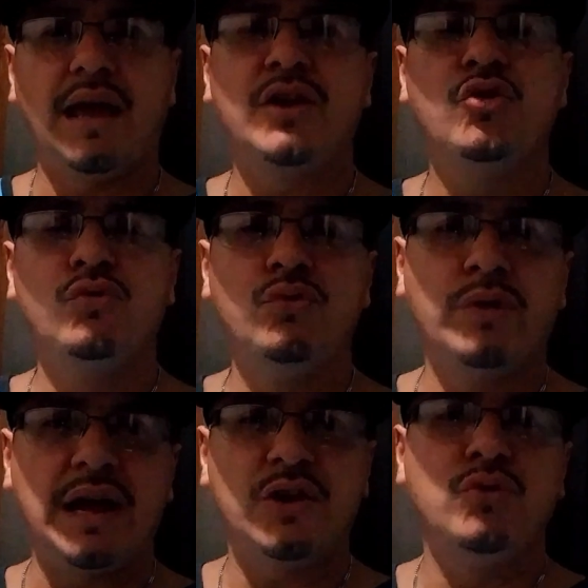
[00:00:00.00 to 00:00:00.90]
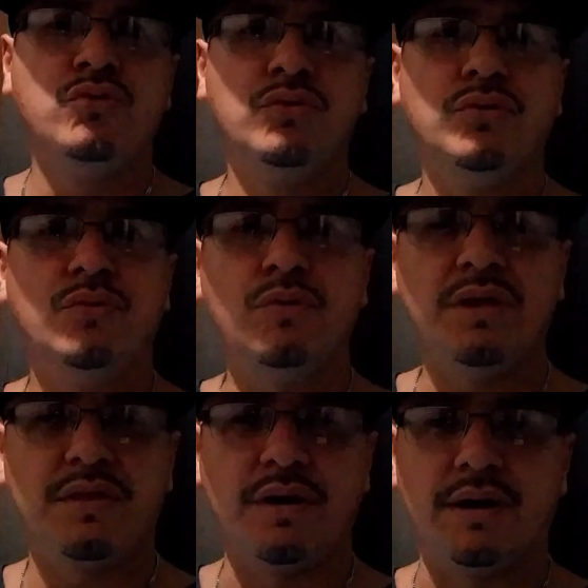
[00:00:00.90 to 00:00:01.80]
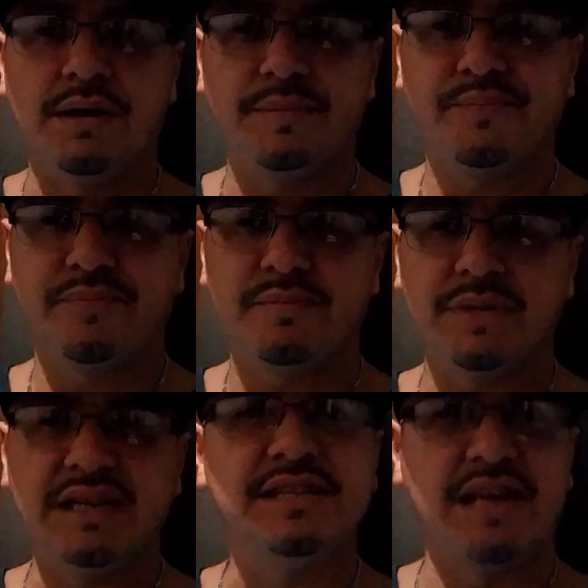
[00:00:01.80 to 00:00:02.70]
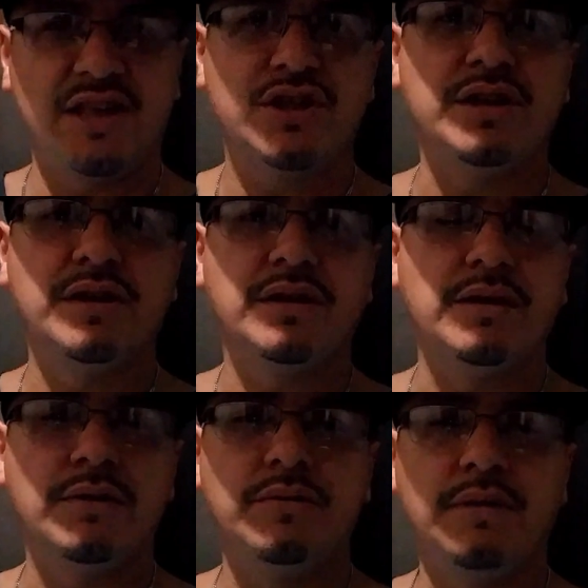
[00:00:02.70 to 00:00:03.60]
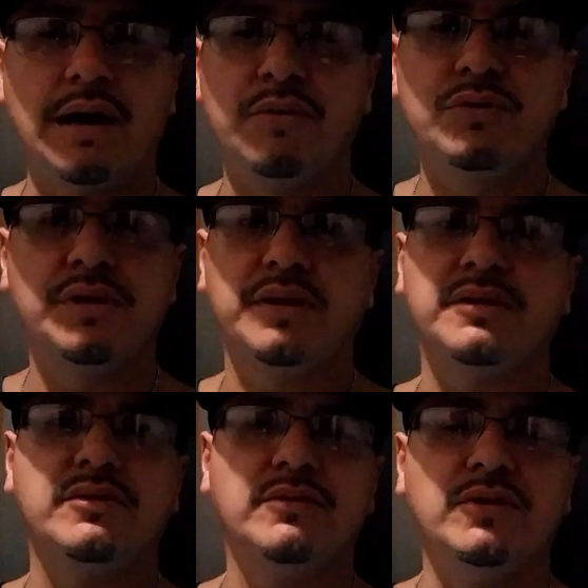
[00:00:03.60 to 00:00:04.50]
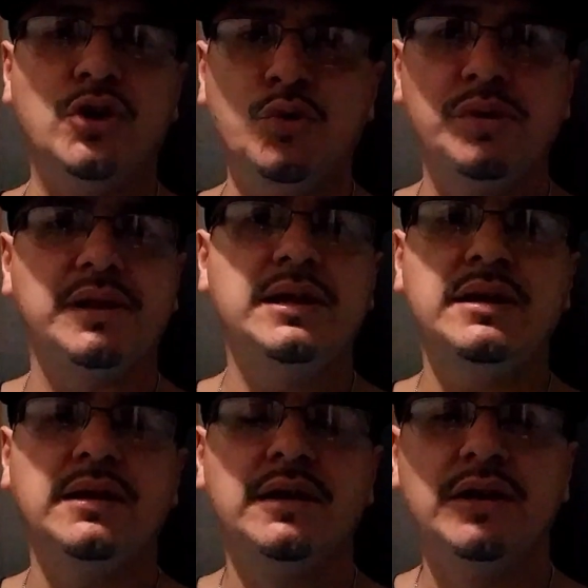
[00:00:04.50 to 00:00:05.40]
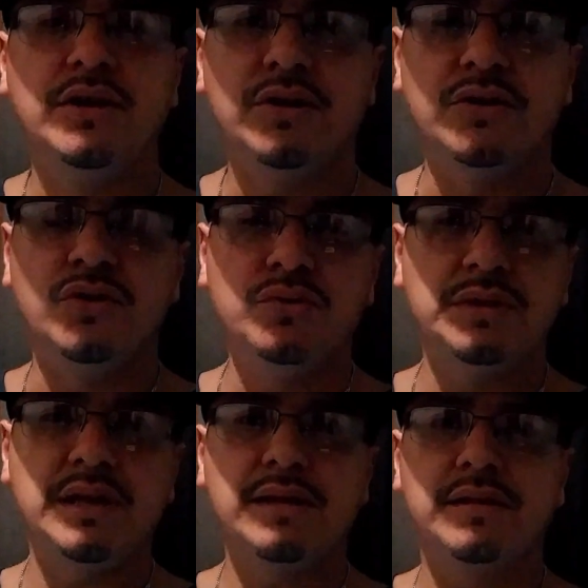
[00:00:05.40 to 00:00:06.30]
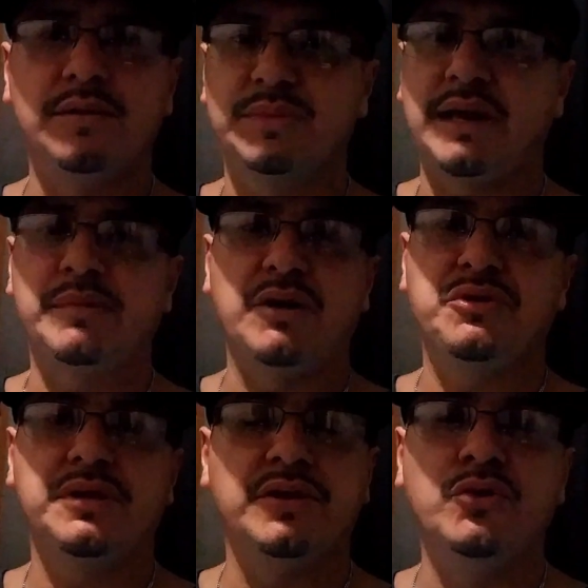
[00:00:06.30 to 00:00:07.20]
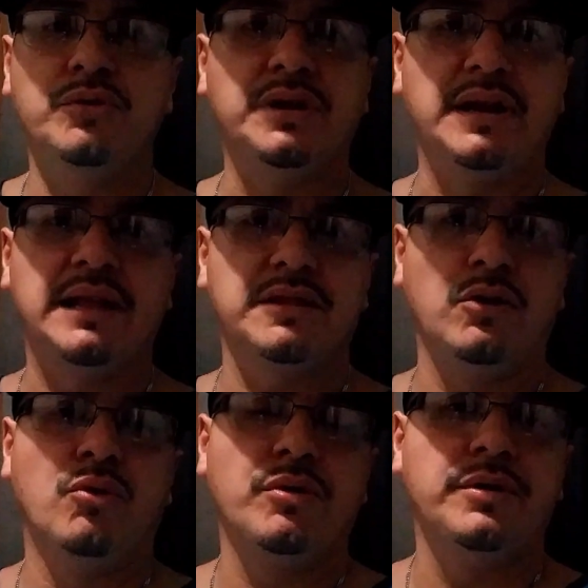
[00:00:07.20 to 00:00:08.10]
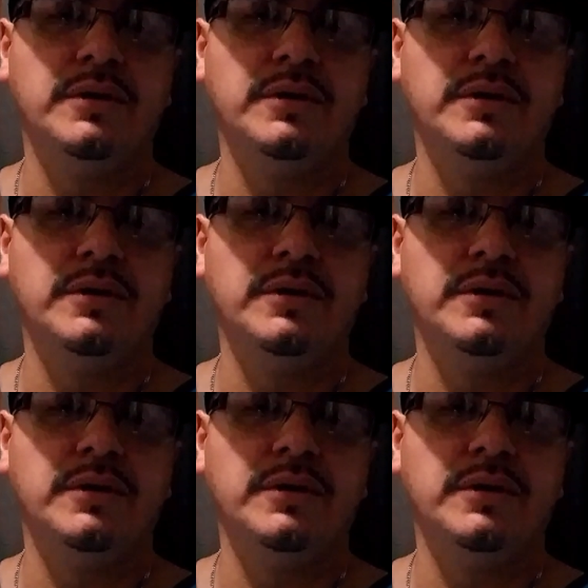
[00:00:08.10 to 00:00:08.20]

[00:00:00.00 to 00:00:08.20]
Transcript: do what I do with intention. I don't just loosely do things. Sometimes I'll just do it and let the Lord